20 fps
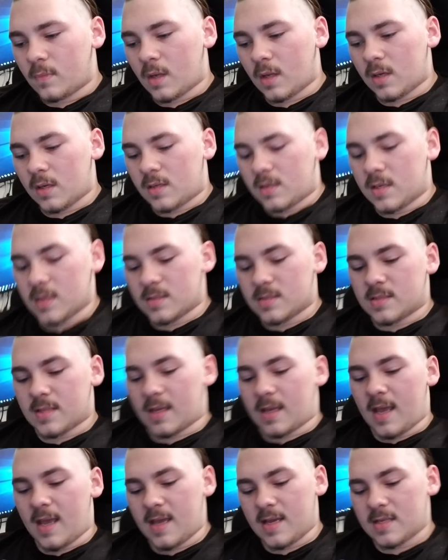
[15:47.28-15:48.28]
Because the
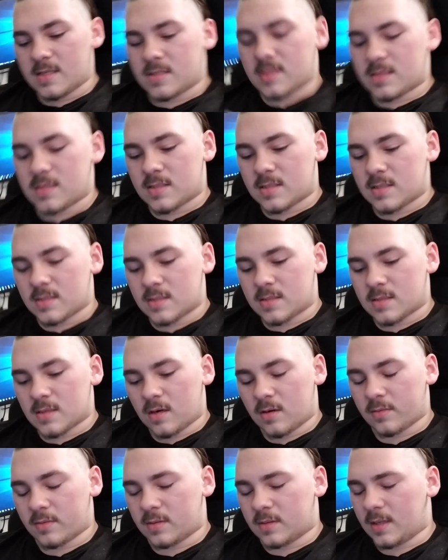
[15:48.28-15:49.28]
case,
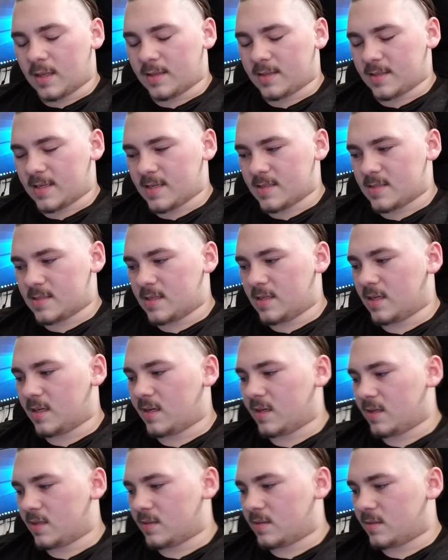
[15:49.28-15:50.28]
or not the case,
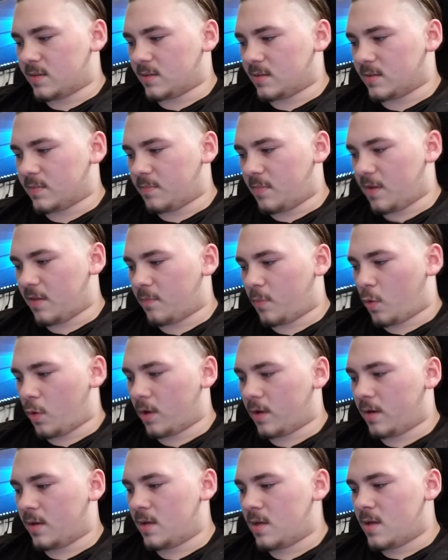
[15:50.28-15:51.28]
the
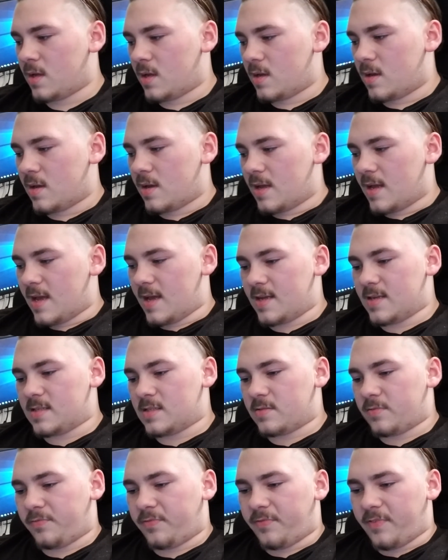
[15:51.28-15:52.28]
motherboard has
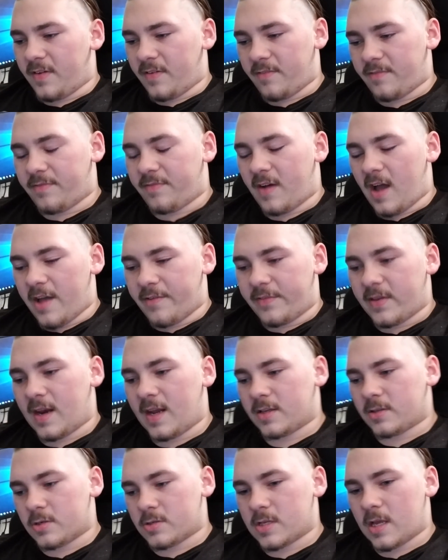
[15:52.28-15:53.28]
5
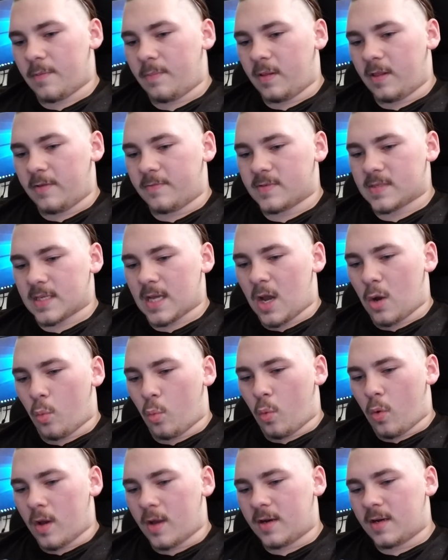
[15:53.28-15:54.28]
connectors, I believe. It's got
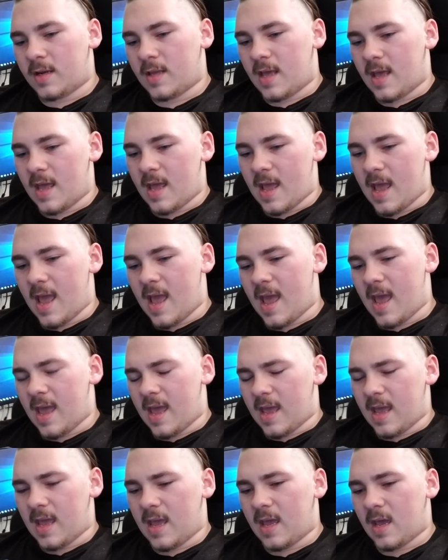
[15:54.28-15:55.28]
1
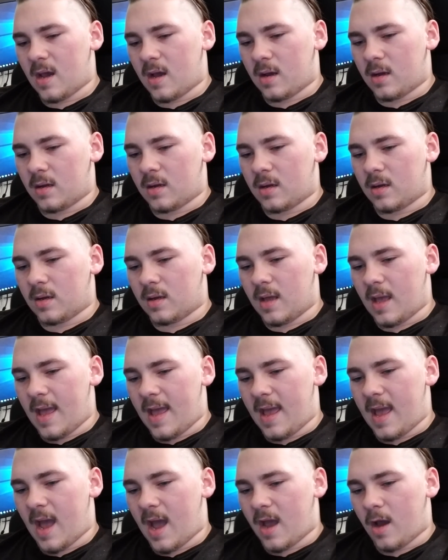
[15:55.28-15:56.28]
a
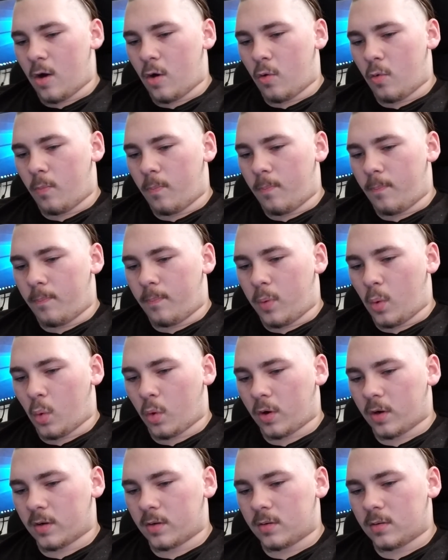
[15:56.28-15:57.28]
AIO
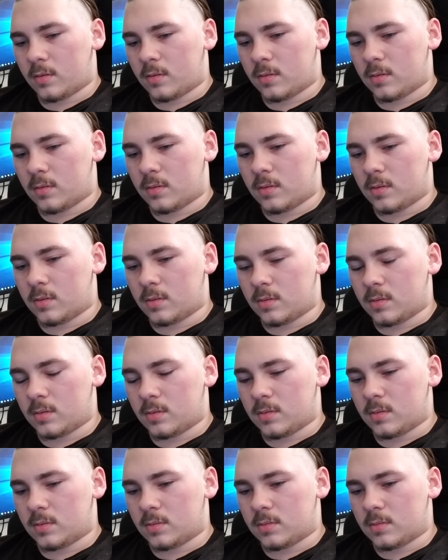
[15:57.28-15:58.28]
port,
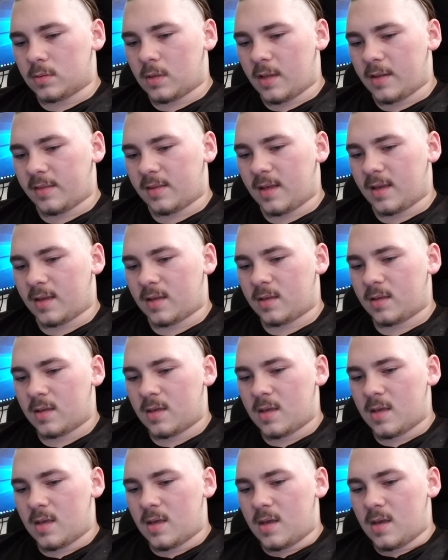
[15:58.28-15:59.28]
I think,
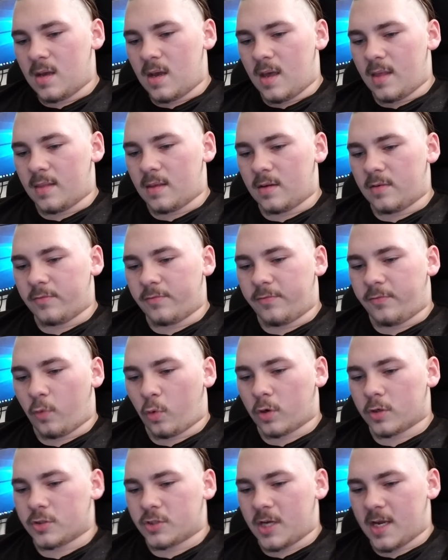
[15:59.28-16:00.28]
and then
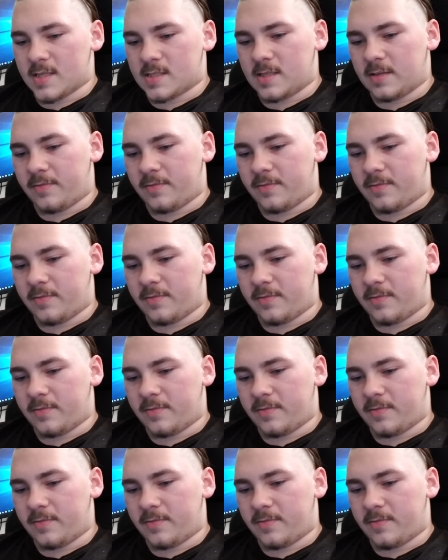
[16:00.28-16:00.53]
4 chassis